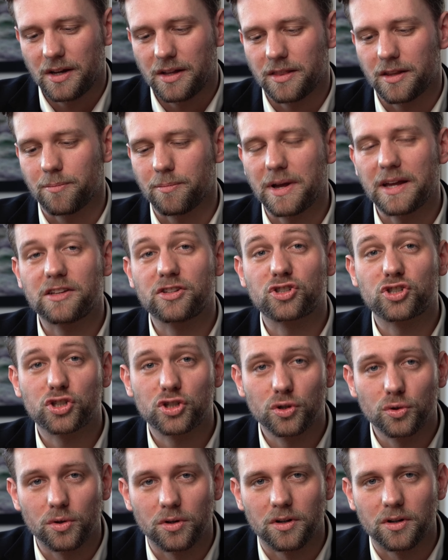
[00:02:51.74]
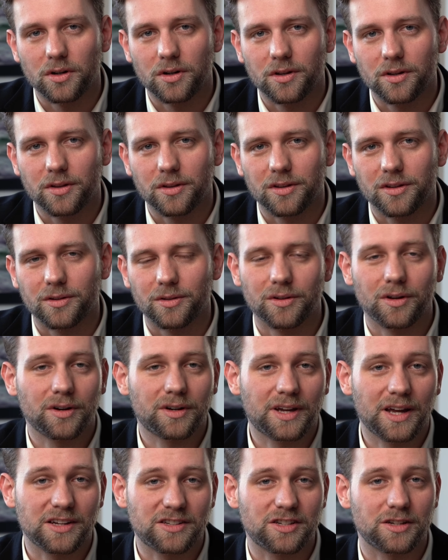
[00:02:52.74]
that makes sure you're
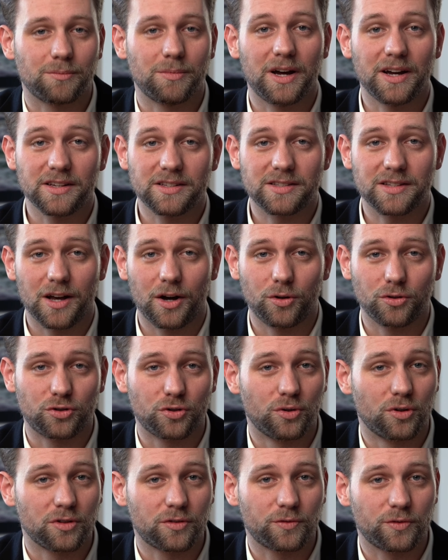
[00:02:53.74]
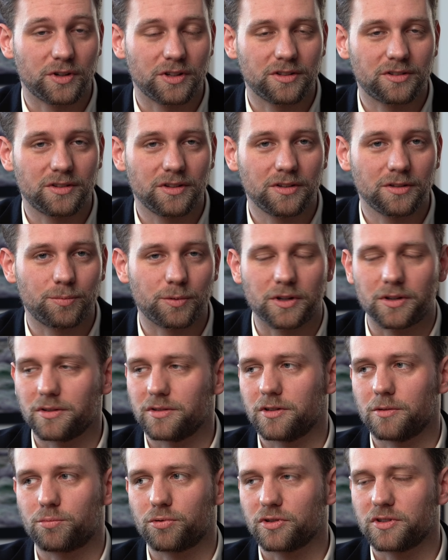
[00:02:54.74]
not catching mice outdoors, for instance,
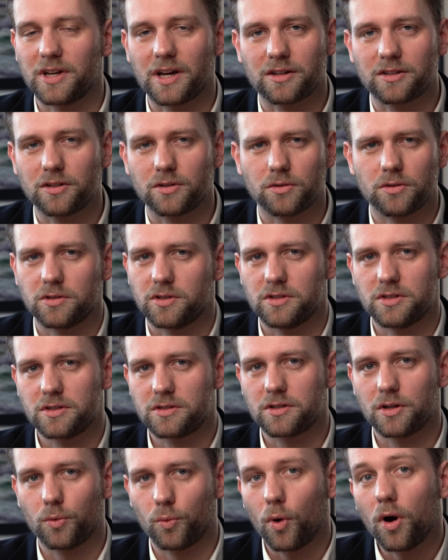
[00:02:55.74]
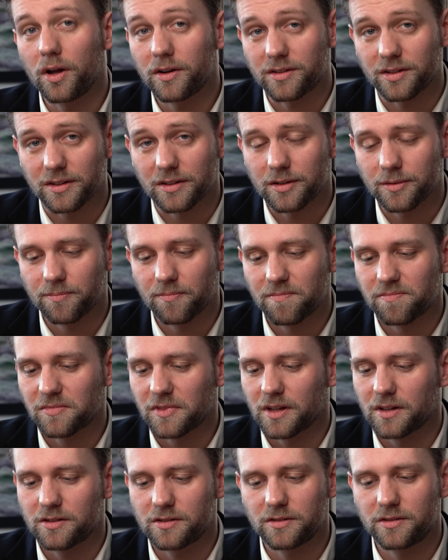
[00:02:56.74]
because they're protected, or you just don't want it,
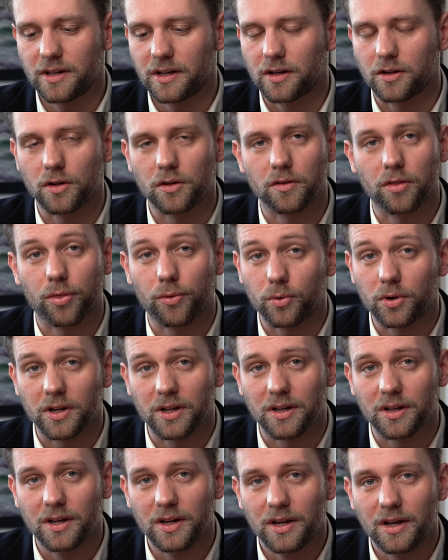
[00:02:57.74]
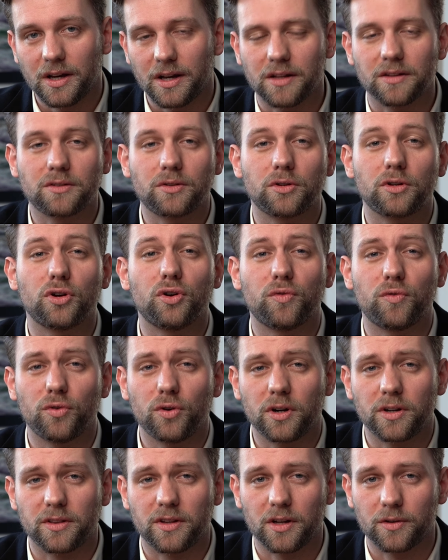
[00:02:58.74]
just hit it on 3 and it's gonna
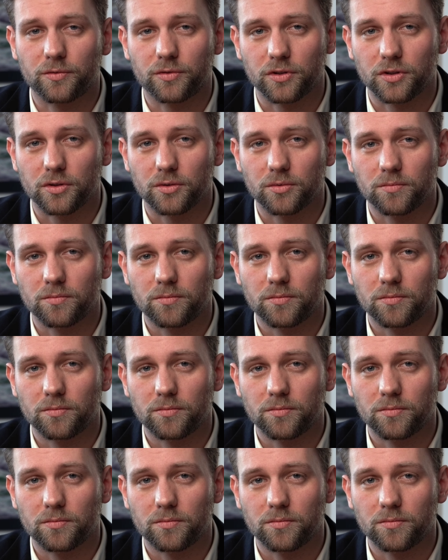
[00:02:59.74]
avoid that for you.